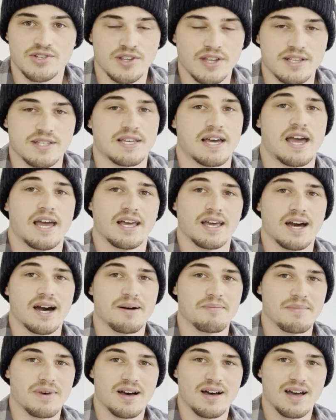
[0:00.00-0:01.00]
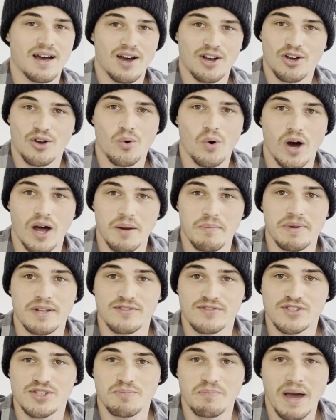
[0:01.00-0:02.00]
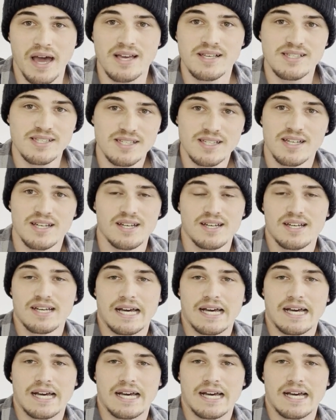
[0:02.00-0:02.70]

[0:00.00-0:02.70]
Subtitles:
so they take up quite a bit of space,